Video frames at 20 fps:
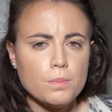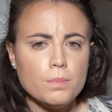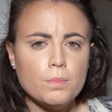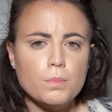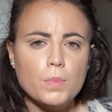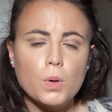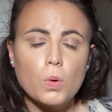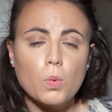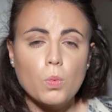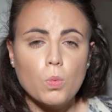
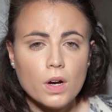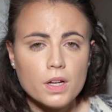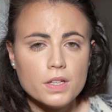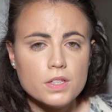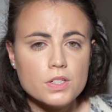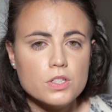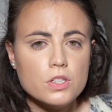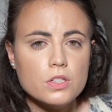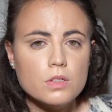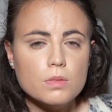But
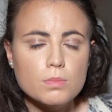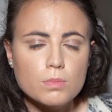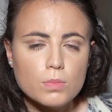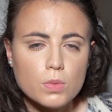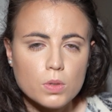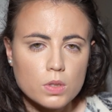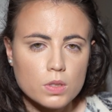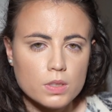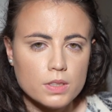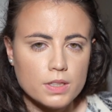once you
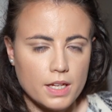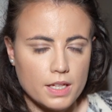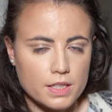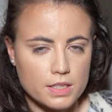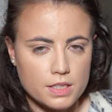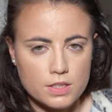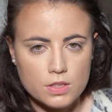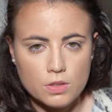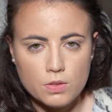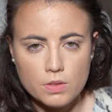more or
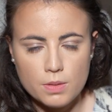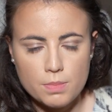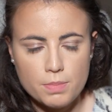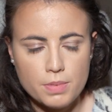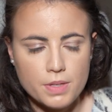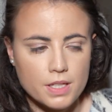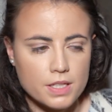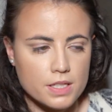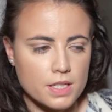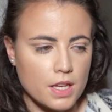less know the
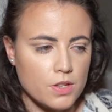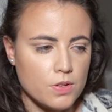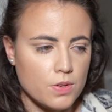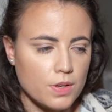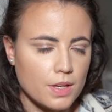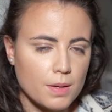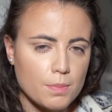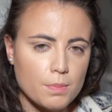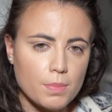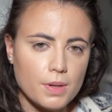piece and you
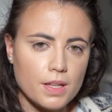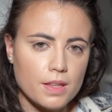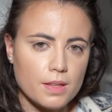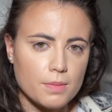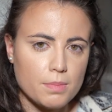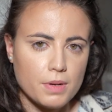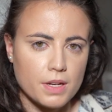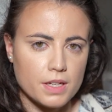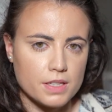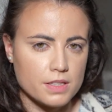can play the
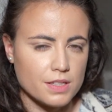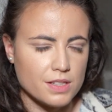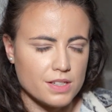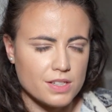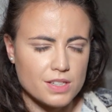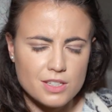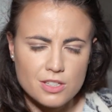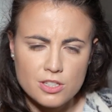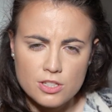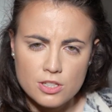
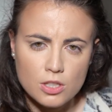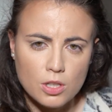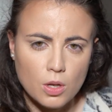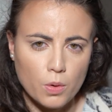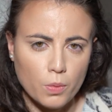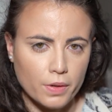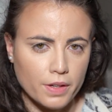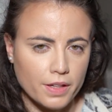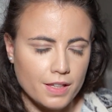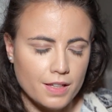passage
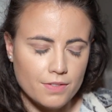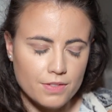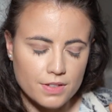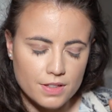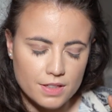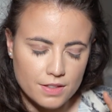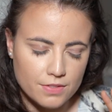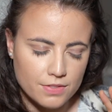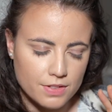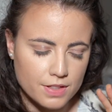slowly,
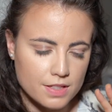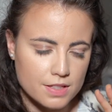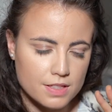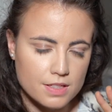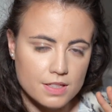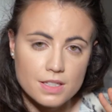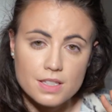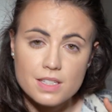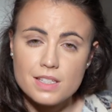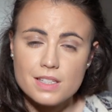even if
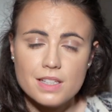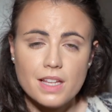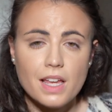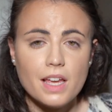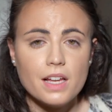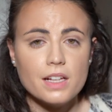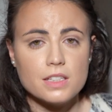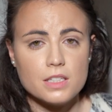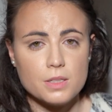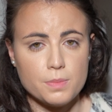it's
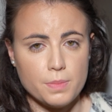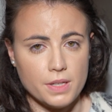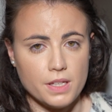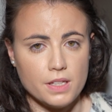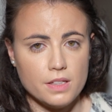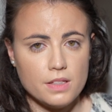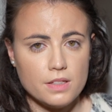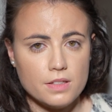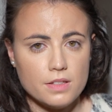snail speed,